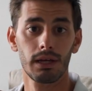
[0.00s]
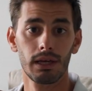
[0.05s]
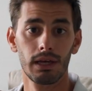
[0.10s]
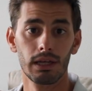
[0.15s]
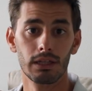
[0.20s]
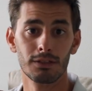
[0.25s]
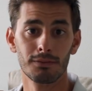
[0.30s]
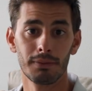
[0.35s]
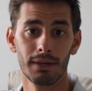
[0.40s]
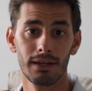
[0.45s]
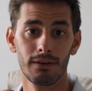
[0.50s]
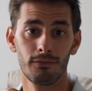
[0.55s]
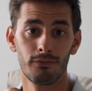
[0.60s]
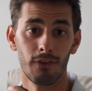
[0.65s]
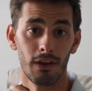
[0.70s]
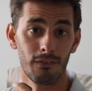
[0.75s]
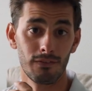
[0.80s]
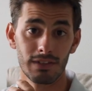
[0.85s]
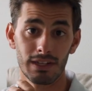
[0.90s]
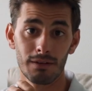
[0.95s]
It's been
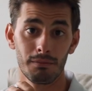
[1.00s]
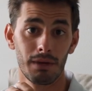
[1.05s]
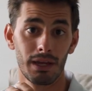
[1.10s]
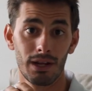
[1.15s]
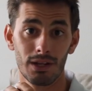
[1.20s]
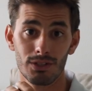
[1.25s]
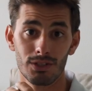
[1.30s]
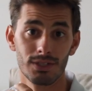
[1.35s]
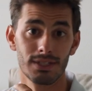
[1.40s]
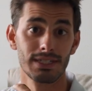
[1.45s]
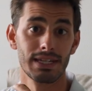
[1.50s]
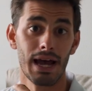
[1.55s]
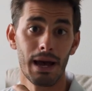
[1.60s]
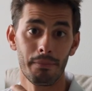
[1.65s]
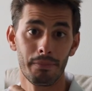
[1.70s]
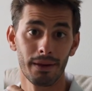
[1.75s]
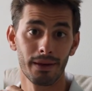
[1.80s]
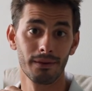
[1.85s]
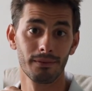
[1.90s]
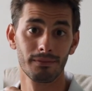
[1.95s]
15 minutes
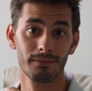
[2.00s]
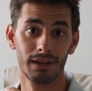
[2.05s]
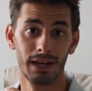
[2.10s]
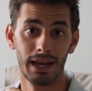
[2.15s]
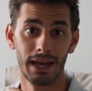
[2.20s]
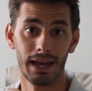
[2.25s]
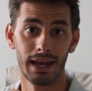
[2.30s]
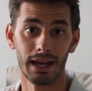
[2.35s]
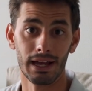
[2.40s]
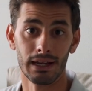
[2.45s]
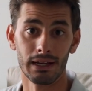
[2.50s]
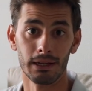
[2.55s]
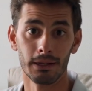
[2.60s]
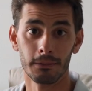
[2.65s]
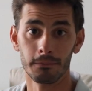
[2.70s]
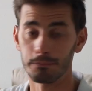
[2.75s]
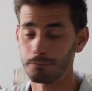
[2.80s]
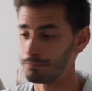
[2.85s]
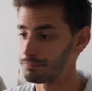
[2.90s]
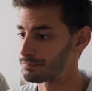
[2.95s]
yapping, and
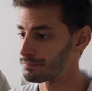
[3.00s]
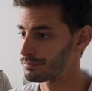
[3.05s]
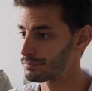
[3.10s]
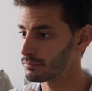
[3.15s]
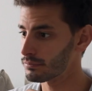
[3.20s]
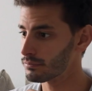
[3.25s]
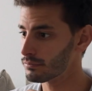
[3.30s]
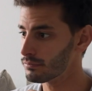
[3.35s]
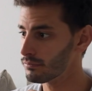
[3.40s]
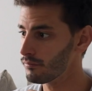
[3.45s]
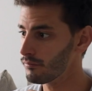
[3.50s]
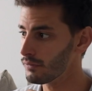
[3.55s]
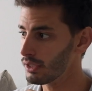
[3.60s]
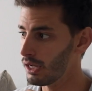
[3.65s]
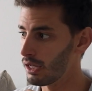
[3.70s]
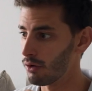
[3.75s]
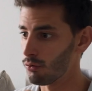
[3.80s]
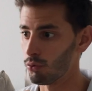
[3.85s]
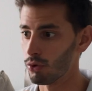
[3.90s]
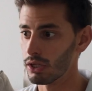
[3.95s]

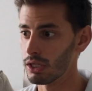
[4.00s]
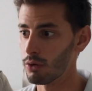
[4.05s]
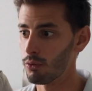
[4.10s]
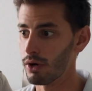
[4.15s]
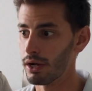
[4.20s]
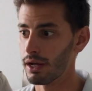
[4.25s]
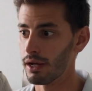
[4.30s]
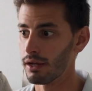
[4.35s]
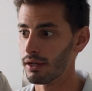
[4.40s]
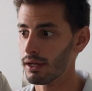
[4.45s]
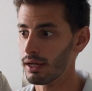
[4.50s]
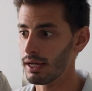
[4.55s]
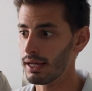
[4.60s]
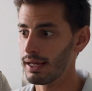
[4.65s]
I really want to